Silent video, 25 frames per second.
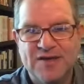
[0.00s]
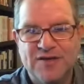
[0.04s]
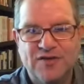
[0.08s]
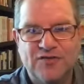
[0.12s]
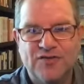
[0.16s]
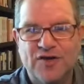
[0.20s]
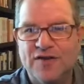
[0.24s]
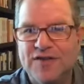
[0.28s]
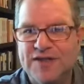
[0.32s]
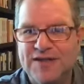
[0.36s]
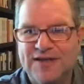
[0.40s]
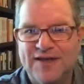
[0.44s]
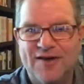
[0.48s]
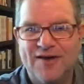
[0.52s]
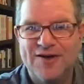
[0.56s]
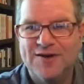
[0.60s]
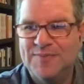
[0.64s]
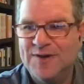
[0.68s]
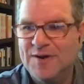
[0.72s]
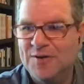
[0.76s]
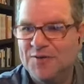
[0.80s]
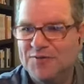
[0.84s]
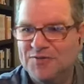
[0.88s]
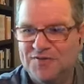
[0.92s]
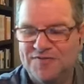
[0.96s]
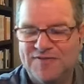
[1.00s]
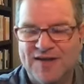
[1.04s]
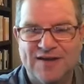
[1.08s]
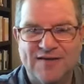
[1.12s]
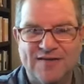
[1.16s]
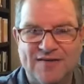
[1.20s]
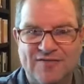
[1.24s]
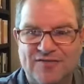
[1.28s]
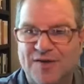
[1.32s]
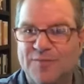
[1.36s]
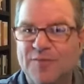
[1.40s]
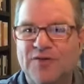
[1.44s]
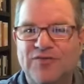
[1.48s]
all he cared about was the tech.
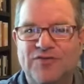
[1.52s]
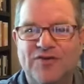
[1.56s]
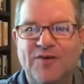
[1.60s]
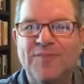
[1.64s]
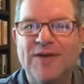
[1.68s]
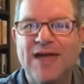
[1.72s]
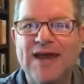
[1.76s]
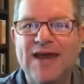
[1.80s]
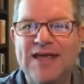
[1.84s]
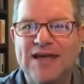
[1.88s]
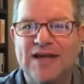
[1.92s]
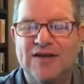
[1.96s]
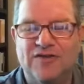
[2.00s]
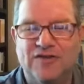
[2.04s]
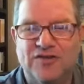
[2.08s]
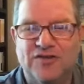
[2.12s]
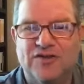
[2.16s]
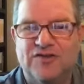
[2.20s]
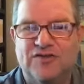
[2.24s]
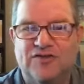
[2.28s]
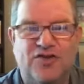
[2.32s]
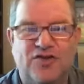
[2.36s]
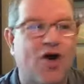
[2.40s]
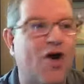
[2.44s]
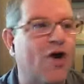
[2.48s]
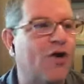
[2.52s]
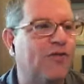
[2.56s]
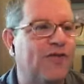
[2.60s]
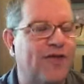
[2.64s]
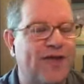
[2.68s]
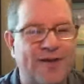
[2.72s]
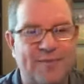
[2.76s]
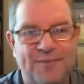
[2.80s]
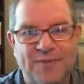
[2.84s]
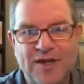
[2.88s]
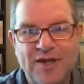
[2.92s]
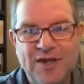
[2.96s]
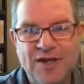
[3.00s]
Someone, some idiot told
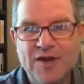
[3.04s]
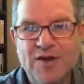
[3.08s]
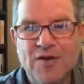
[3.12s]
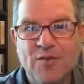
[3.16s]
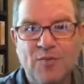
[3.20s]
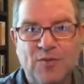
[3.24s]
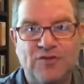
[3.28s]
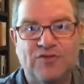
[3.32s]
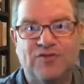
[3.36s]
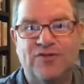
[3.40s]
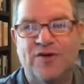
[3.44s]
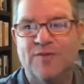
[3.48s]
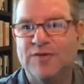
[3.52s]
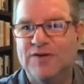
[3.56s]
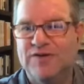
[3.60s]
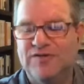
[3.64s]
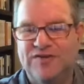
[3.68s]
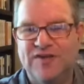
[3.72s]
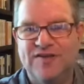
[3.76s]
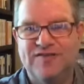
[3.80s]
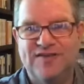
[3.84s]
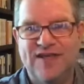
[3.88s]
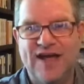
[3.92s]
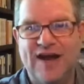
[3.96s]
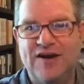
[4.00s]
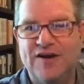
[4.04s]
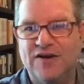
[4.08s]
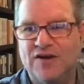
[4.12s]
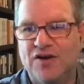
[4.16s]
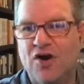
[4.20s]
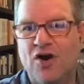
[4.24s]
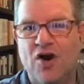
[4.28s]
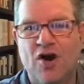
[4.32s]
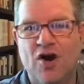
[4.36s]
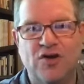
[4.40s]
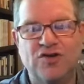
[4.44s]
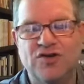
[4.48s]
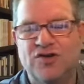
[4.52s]
him, when someone sits down in a
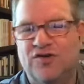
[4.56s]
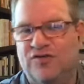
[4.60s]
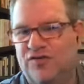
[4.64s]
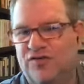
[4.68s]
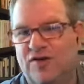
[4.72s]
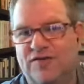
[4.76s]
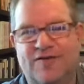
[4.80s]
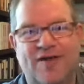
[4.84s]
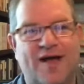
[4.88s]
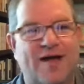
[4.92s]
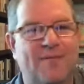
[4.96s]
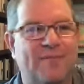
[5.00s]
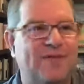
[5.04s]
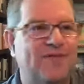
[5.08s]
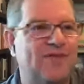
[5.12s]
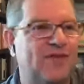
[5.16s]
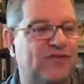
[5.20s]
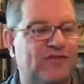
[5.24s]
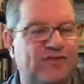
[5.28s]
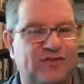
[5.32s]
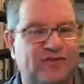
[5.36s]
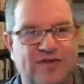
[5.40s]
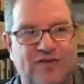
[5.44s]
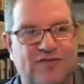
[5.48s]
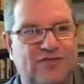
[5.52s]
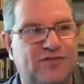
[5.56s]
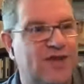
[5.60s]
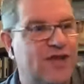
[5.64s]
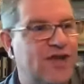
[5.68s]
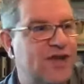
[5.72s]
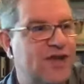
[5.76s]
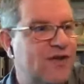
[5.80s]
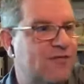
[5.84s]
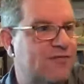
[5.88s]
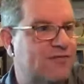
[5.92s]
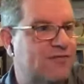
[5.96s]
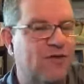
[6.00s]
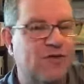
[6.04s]
car, you just start telling them about this this
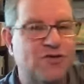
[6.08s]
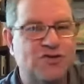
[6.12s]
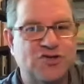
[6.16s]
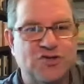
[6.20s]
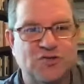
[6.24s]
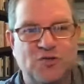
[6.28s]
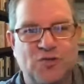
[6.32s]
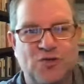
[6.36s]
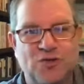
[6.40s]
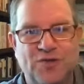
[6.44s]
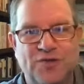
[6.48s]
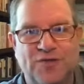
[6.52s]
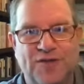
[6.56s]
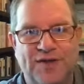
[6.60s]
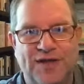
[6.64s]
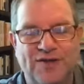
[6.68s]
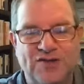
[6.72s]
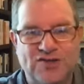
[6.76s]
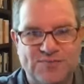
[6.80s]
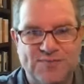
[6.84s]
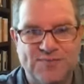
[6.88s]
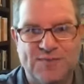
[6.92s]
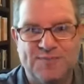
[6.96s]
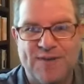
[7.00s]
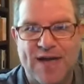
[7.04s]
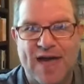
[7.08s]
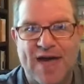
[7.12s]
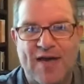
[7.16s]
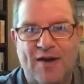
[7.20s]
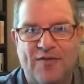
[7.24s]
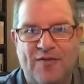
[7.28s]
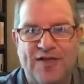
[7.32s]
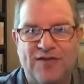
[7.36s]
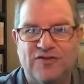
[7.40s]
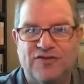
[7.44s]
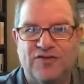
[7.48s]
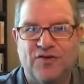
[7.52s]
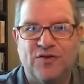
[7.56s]
yeah. virtual instrument panel
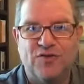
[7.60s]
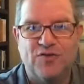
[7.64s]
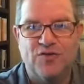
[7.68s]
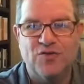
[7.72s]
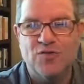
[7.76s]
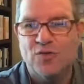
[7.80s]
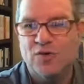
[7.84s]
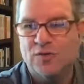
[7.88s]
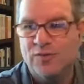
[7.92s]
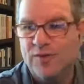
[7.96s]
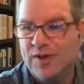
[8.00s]
that's so cool. Well,